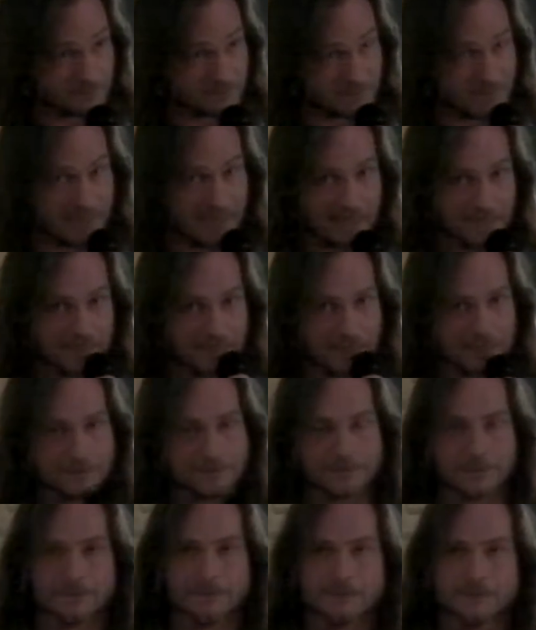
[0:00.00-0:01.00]
Yeah,
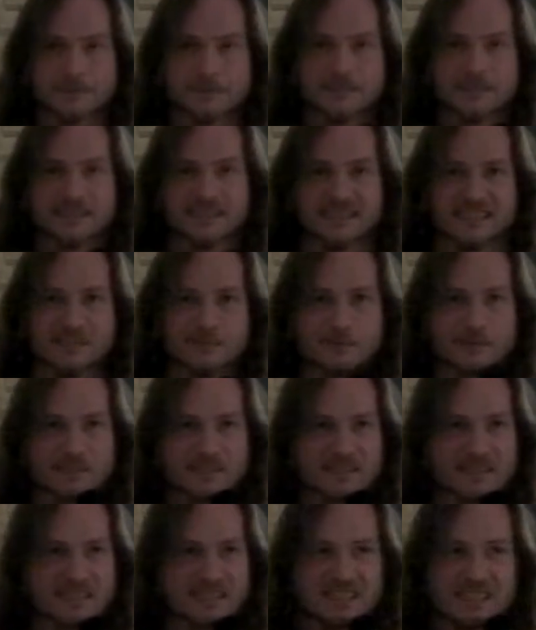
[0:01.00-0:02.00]
I'll
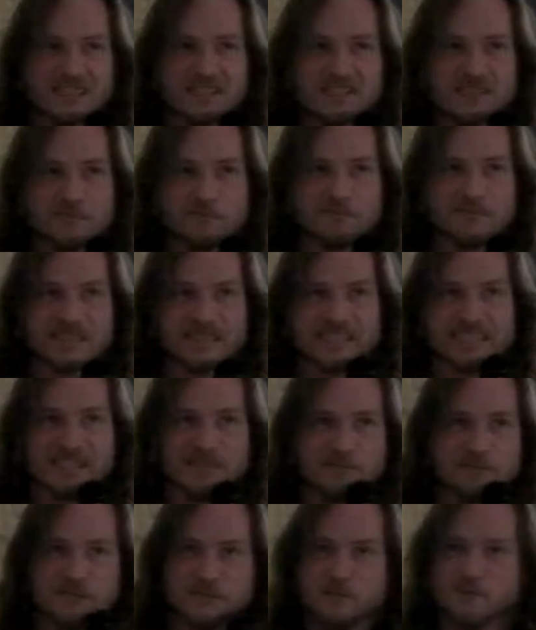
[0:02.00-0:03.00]
calm
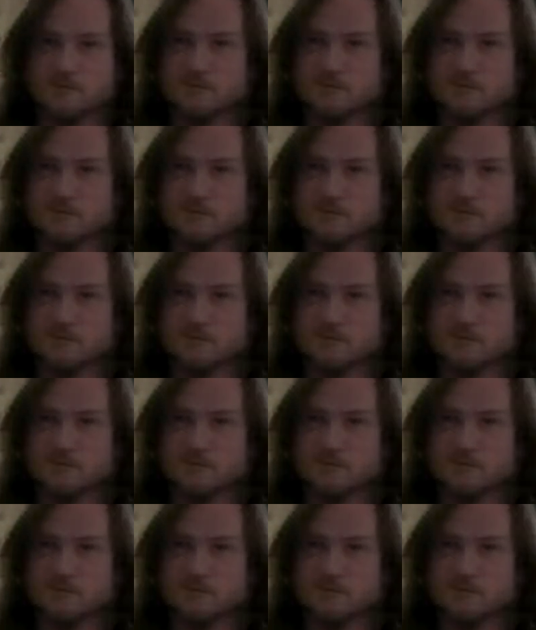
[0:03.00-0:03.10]
down.